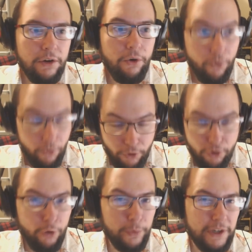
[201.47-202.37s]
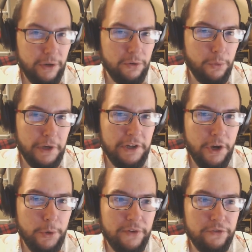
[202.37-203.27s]
Or we don't quite
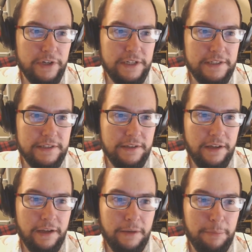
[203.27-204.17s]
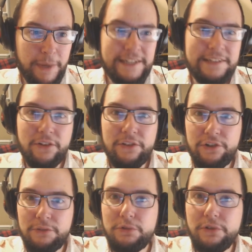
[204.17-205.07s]
know whether it's based on the
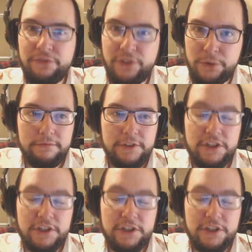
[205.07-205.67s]
number of viewers.